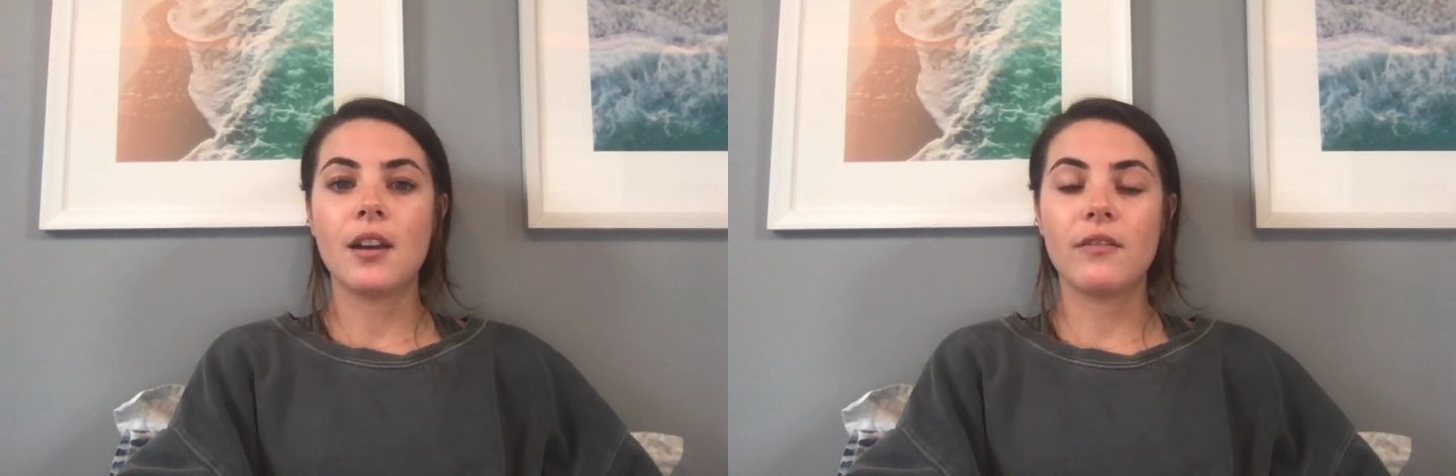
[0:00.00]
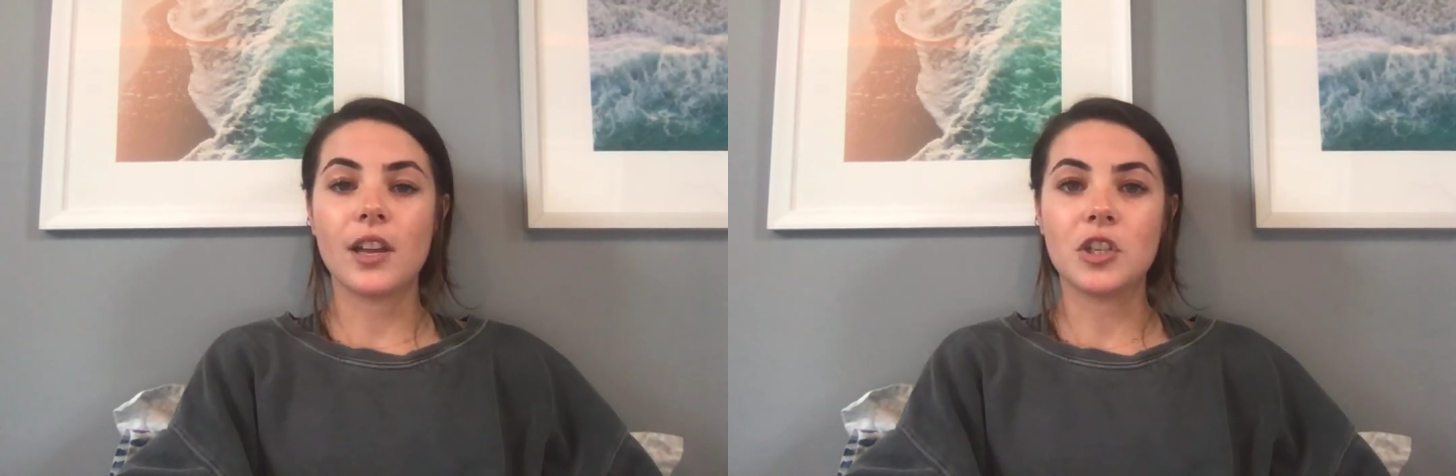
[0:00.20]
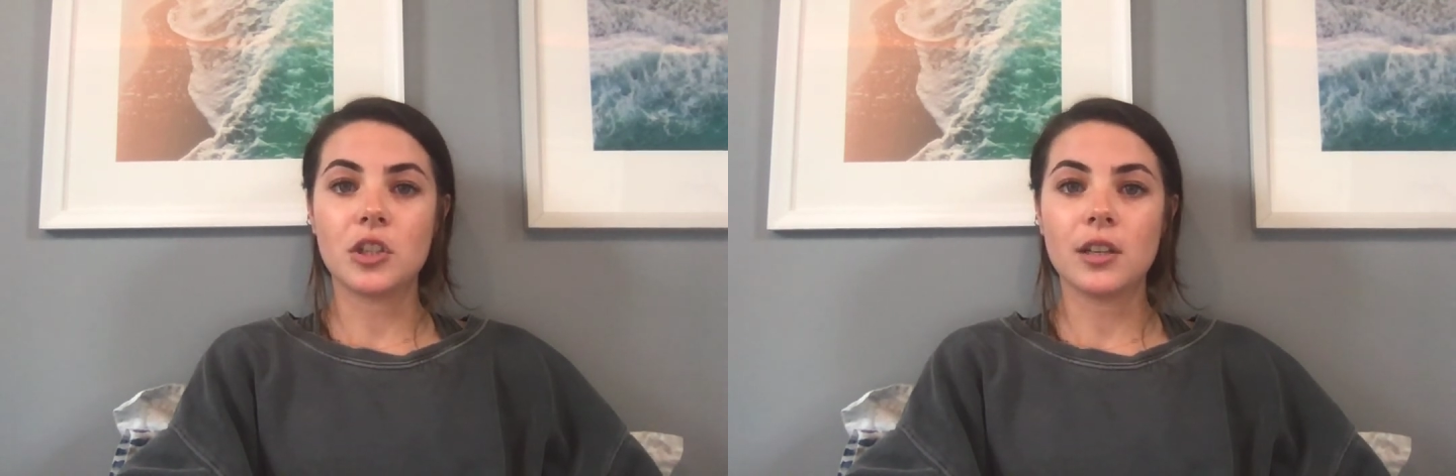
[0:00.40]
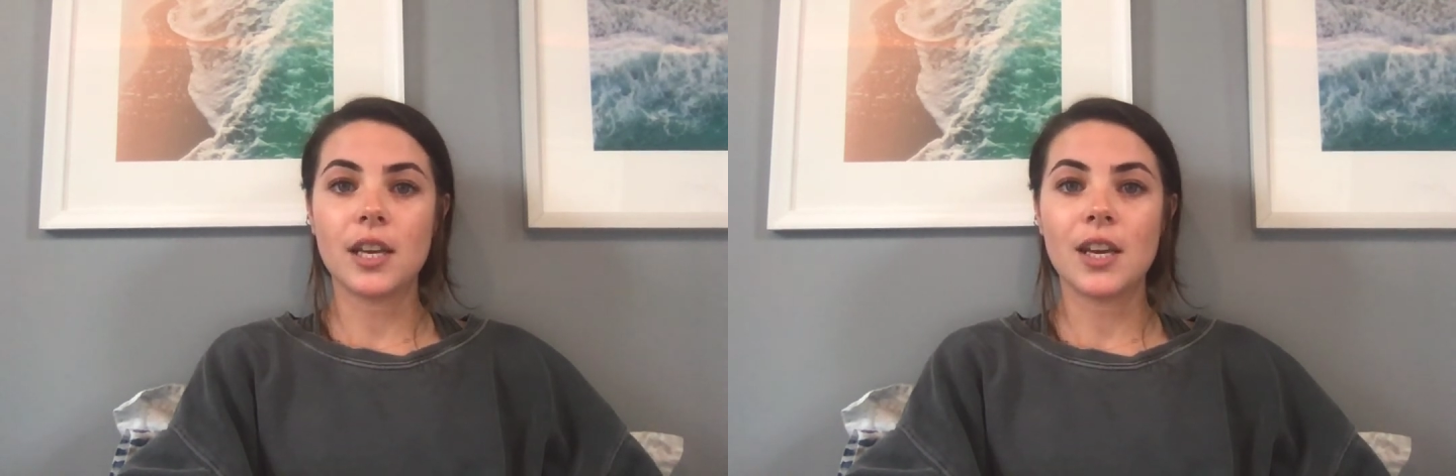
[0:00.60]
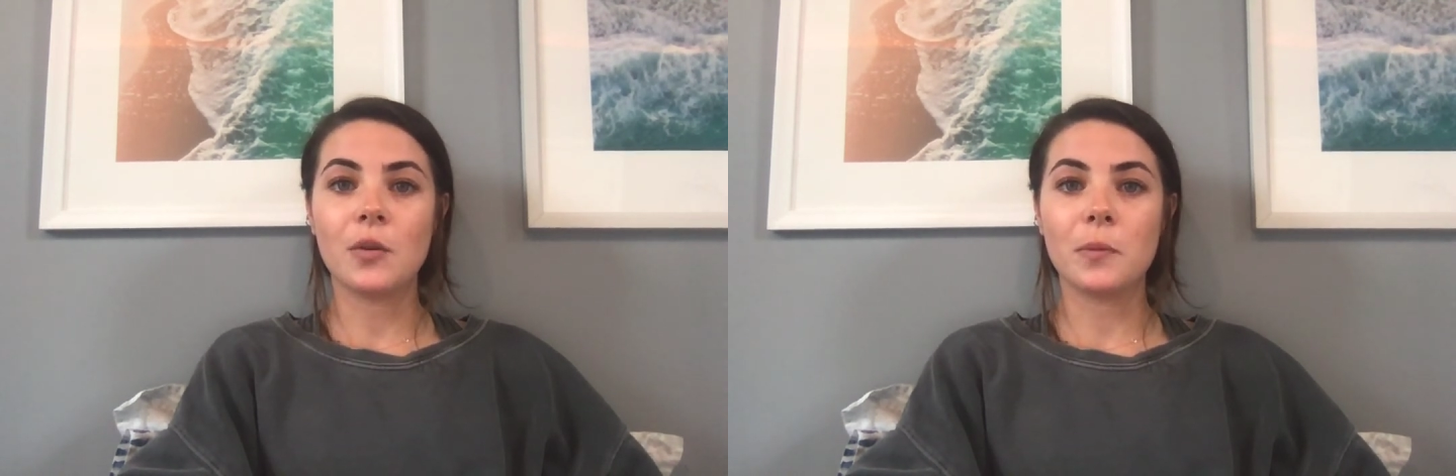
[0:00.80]
eventually
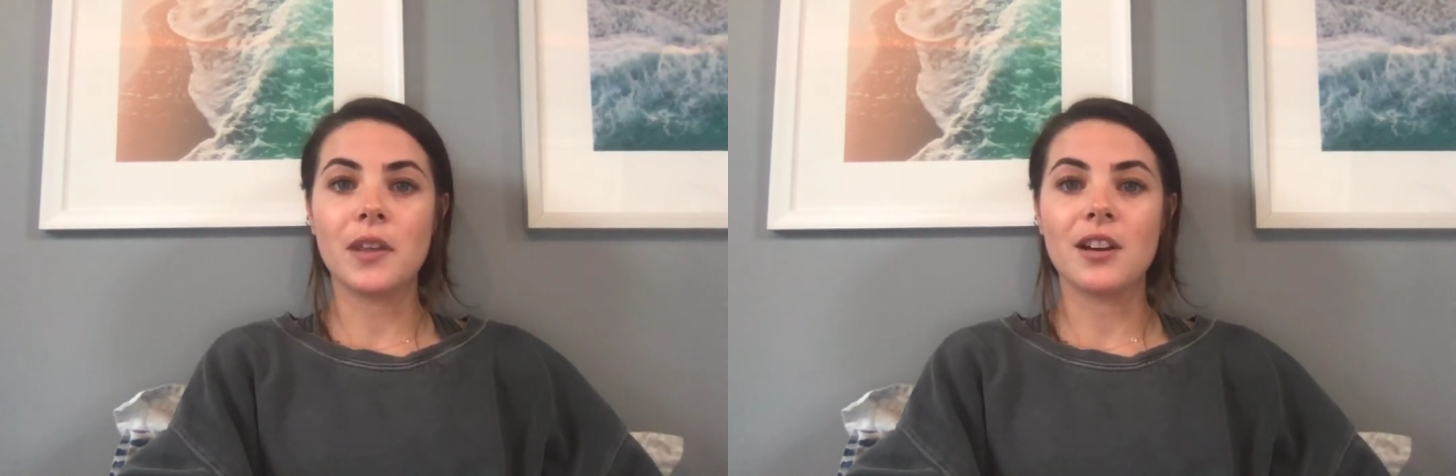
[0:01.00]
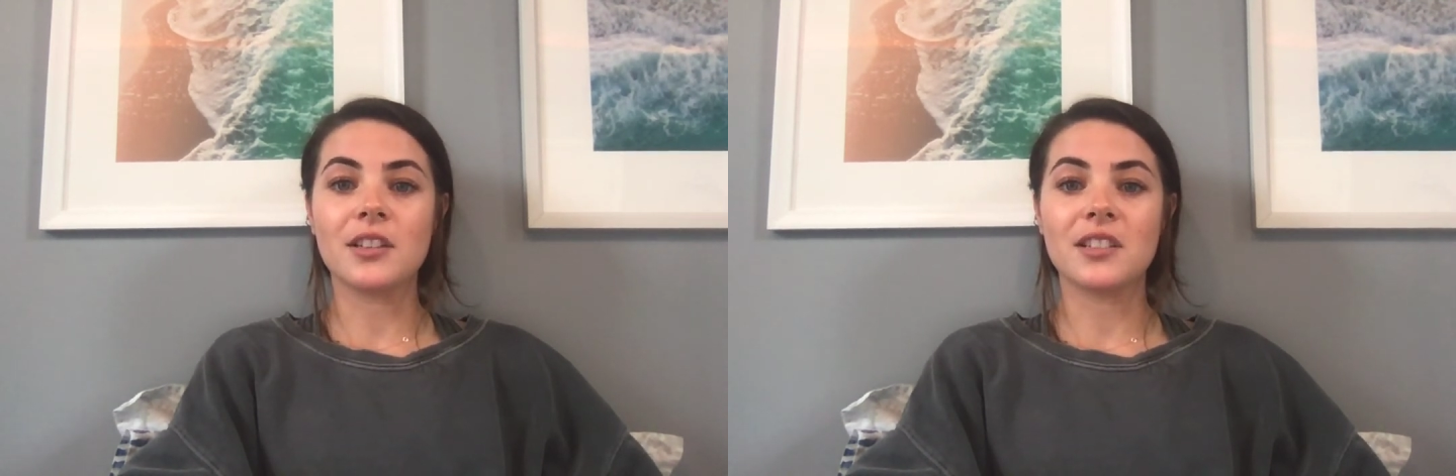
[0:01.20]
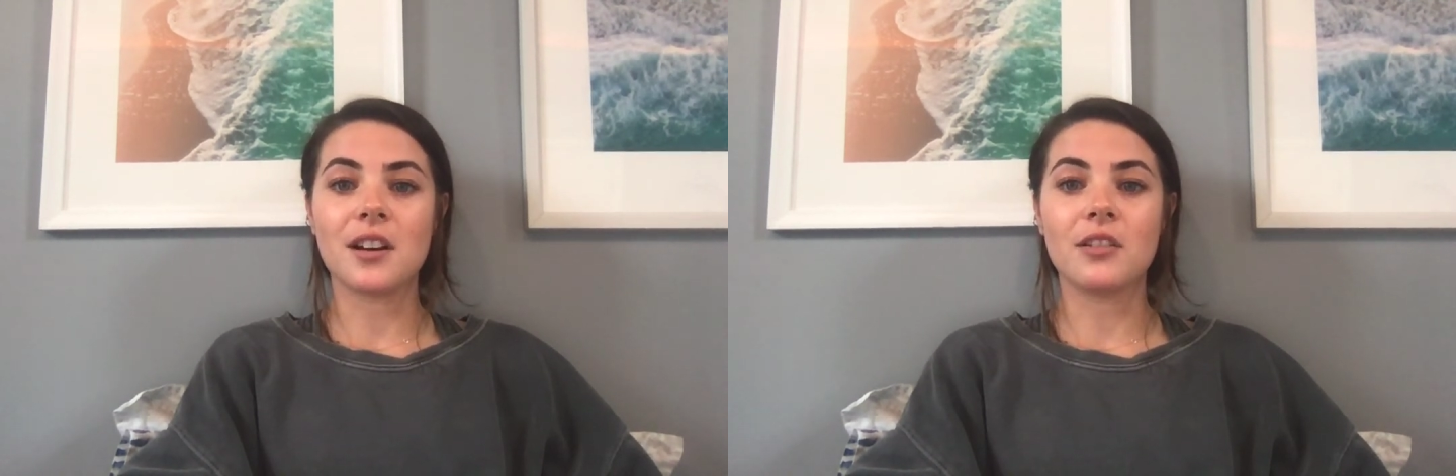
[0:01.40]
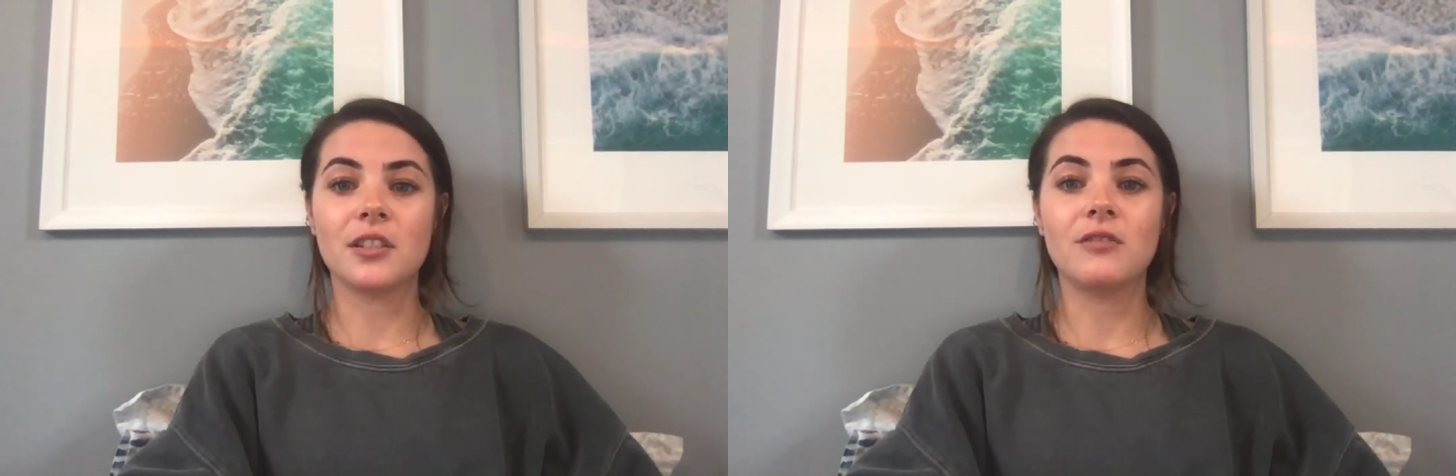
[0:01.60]
he will be there snuggled